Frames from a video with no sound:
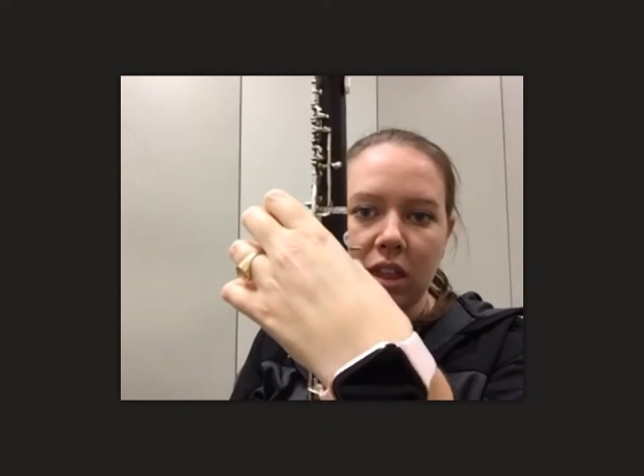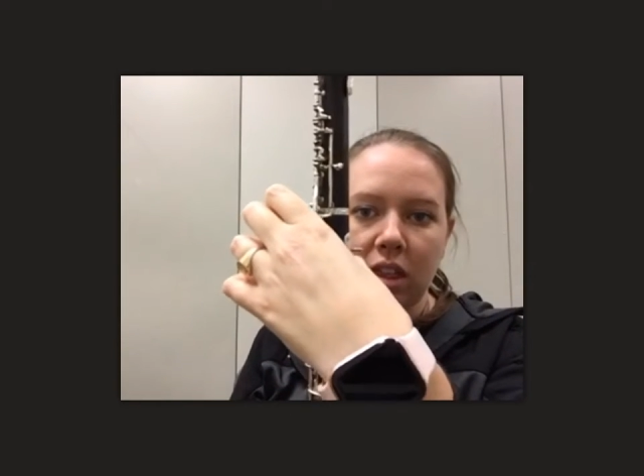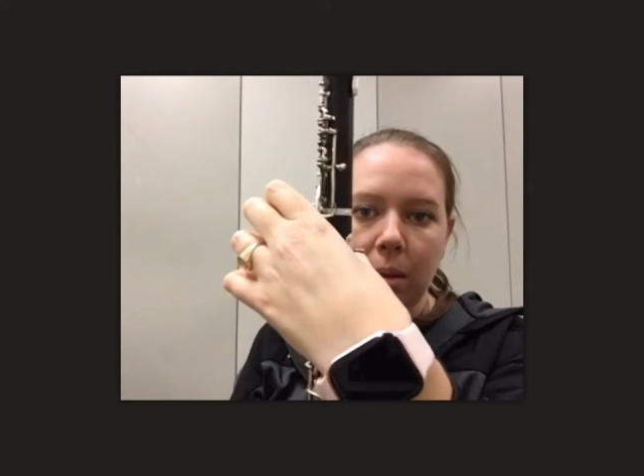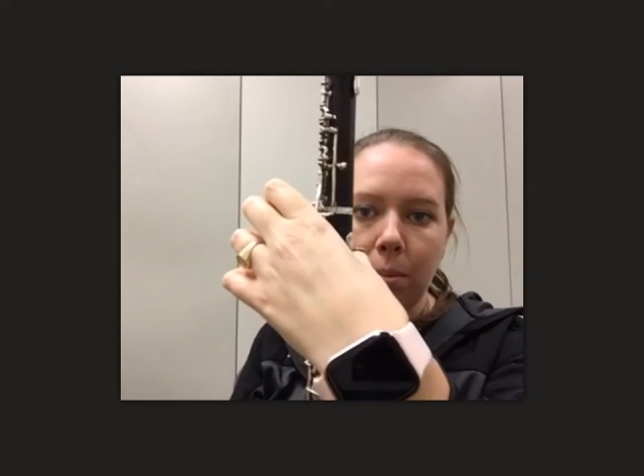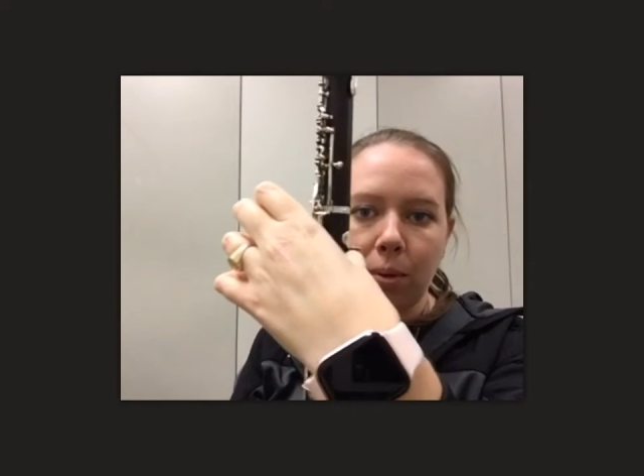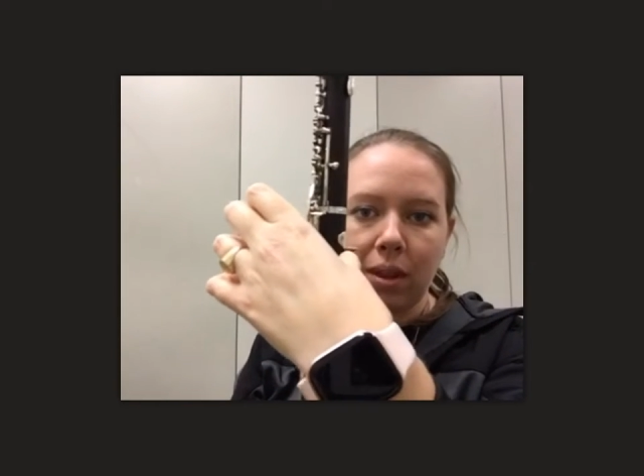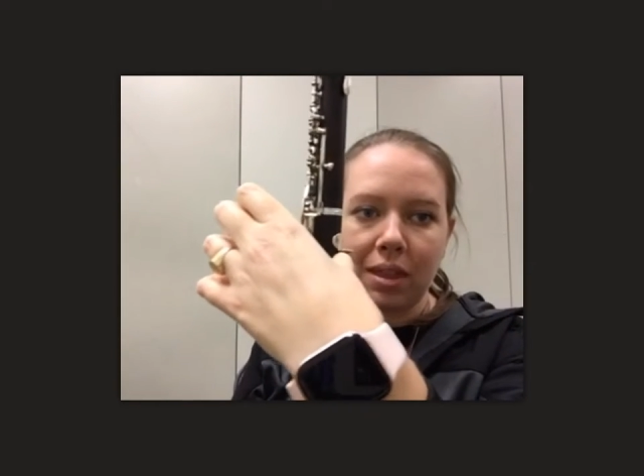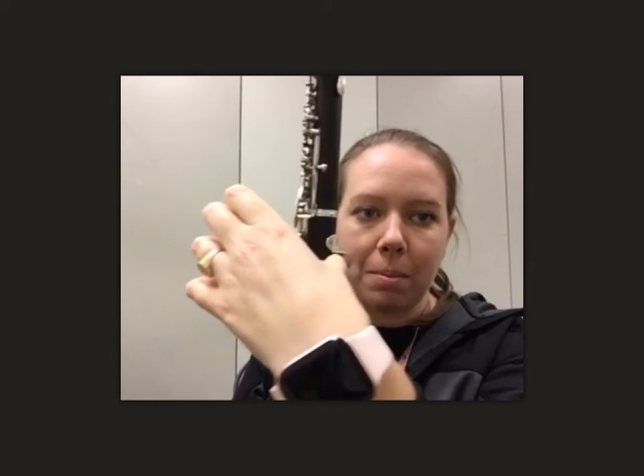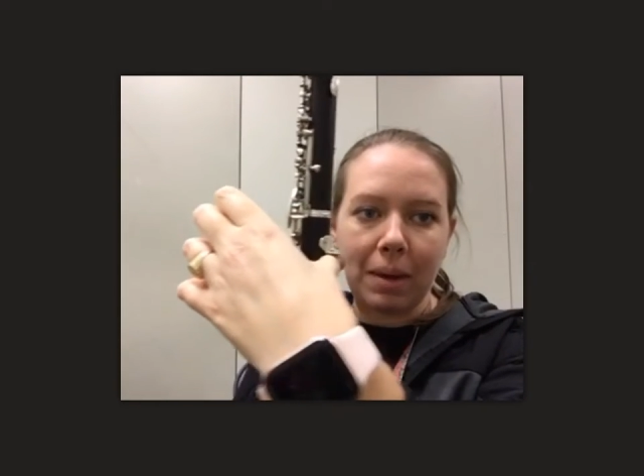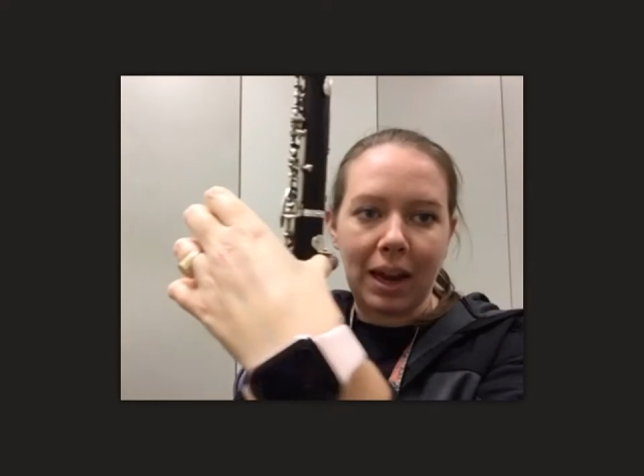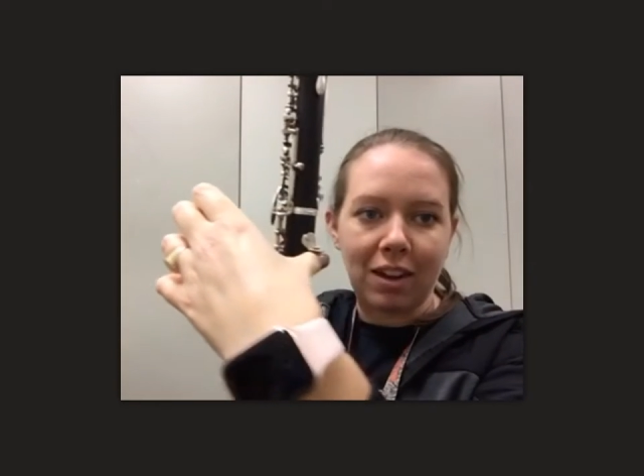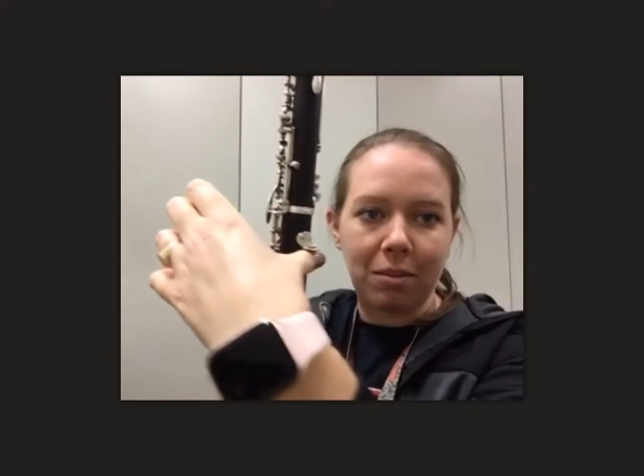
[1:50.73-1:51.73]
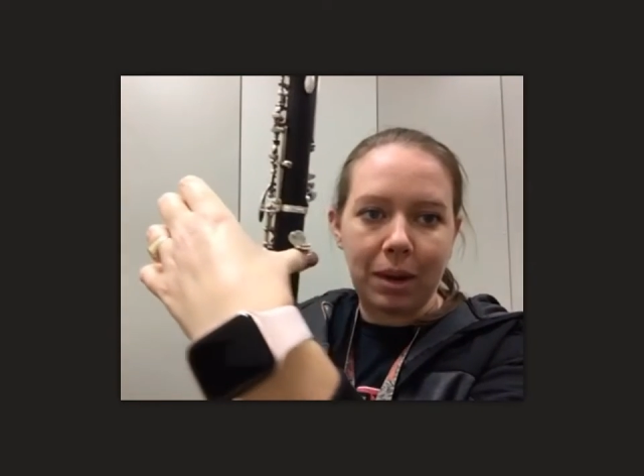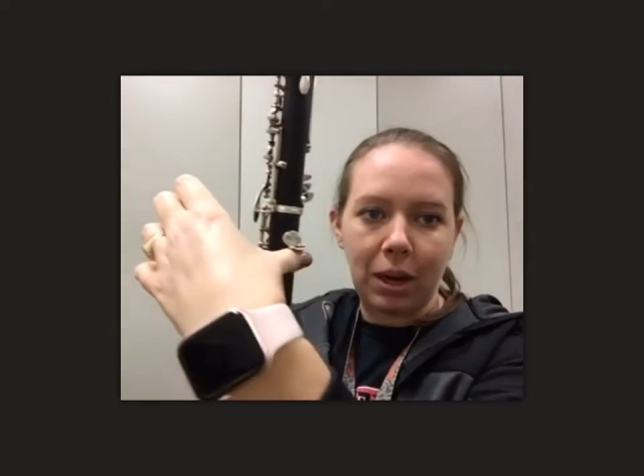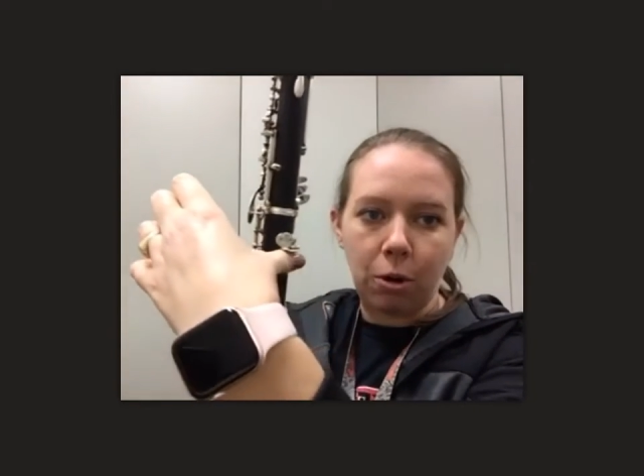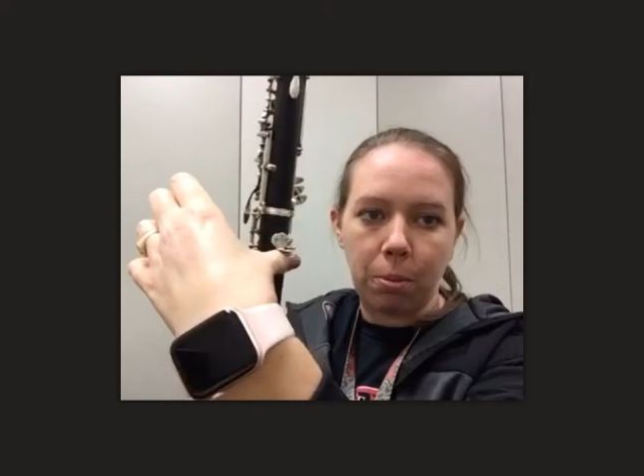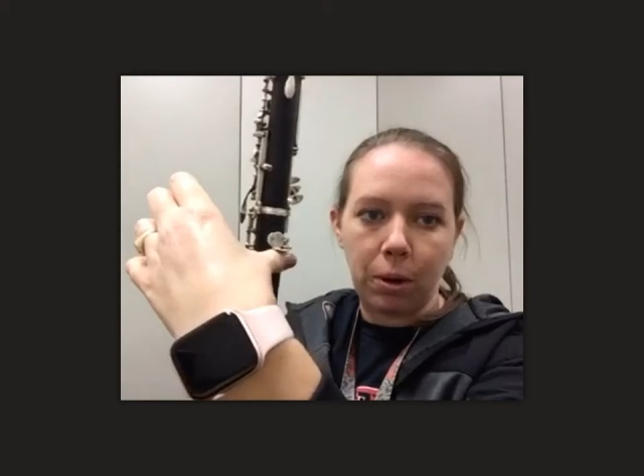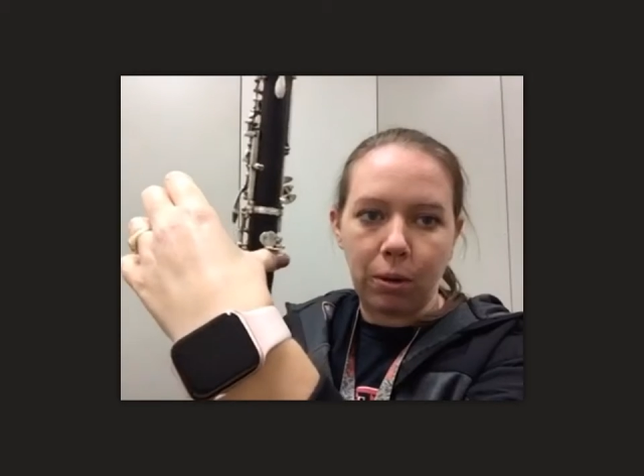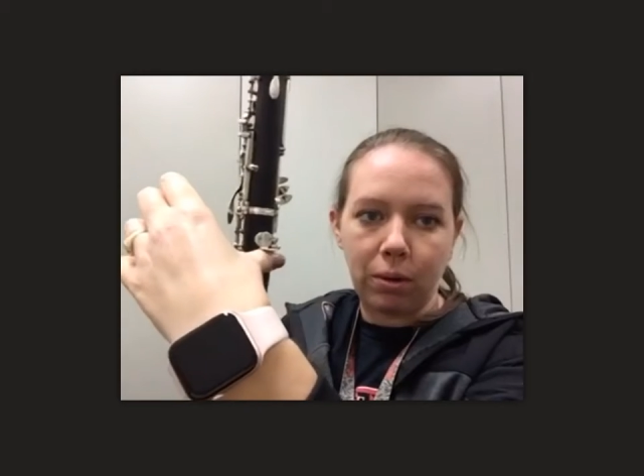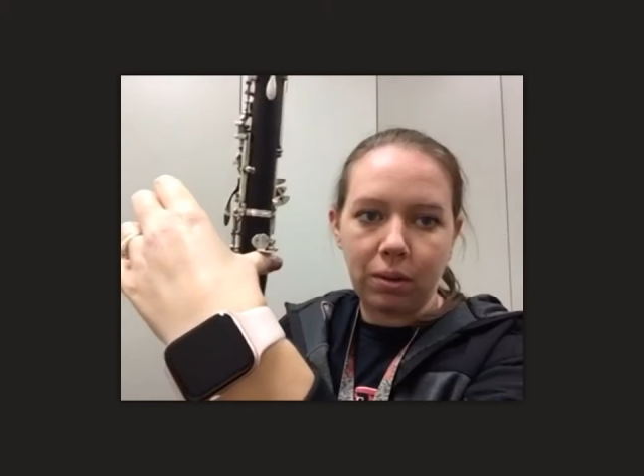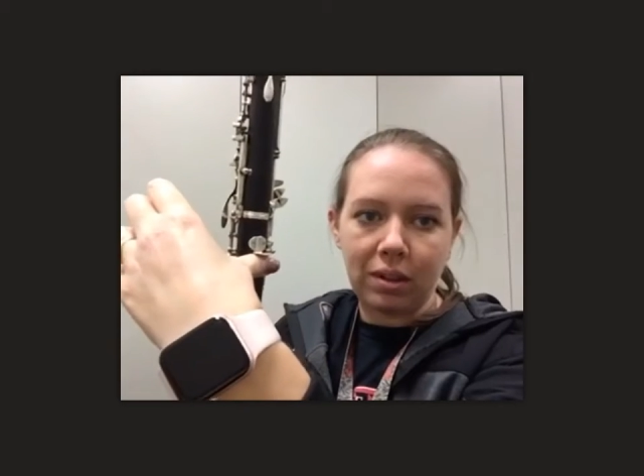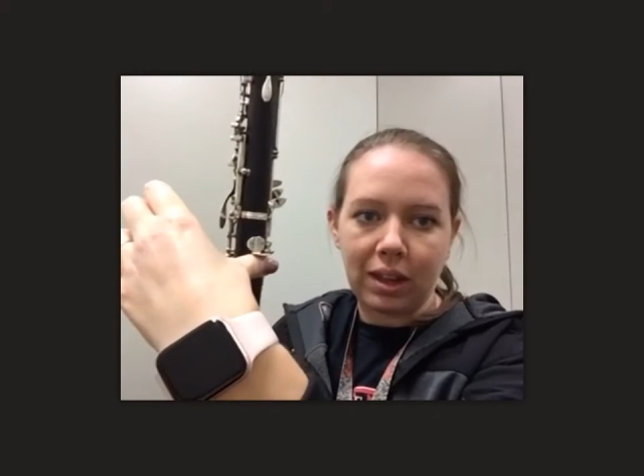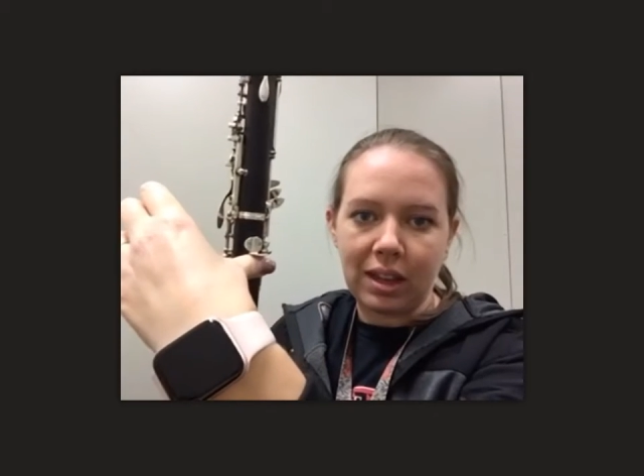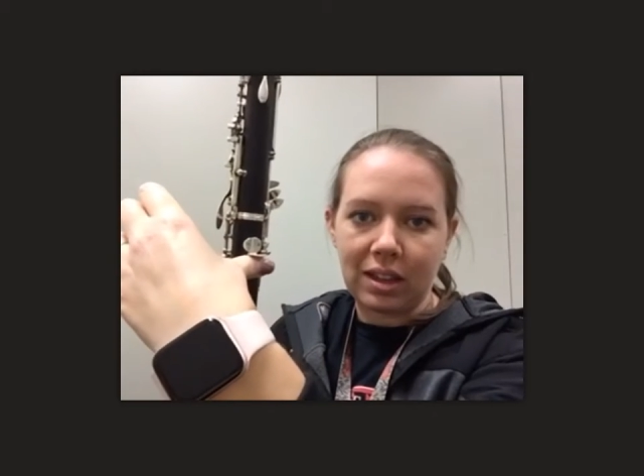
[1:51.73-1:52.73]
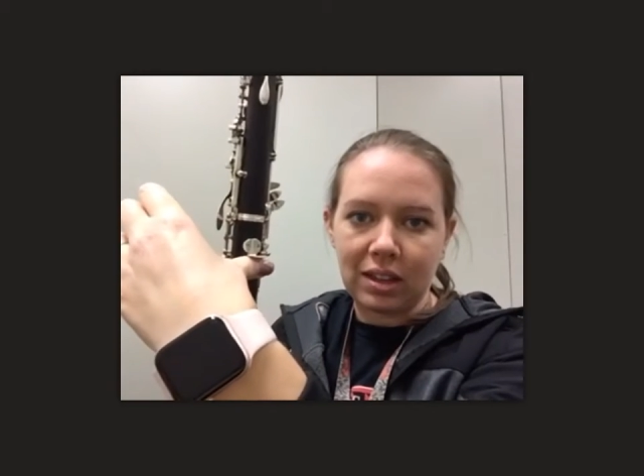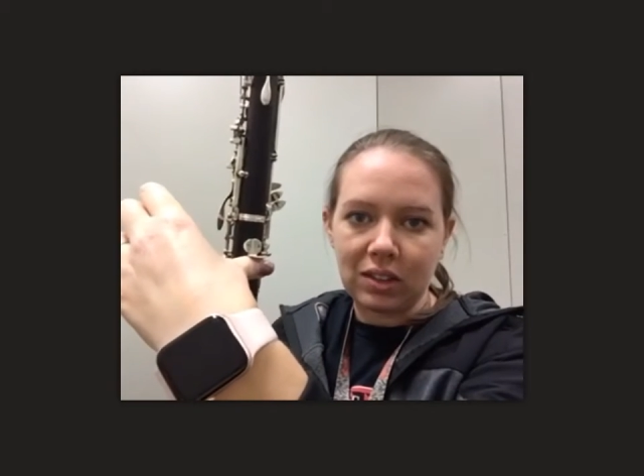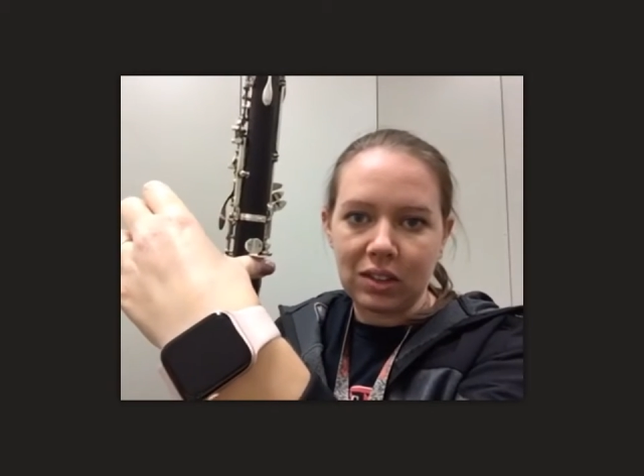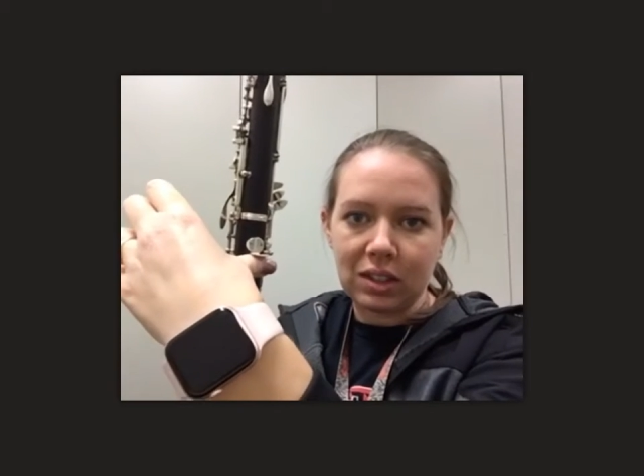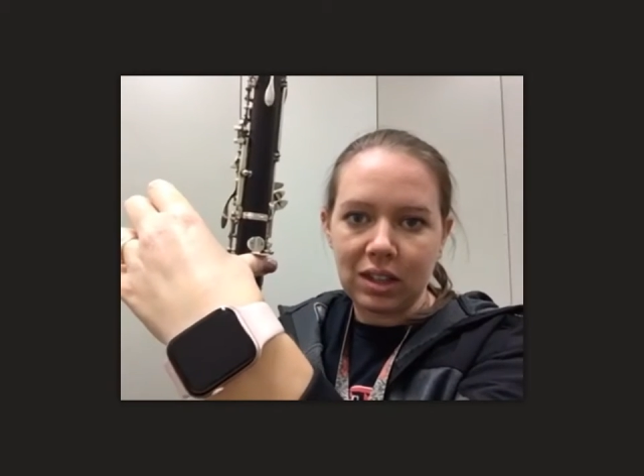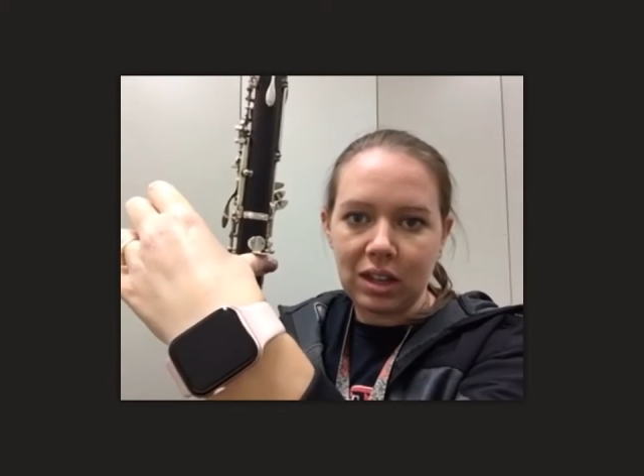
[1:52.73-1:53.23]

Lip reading: thumbprint the back of my oboe like this.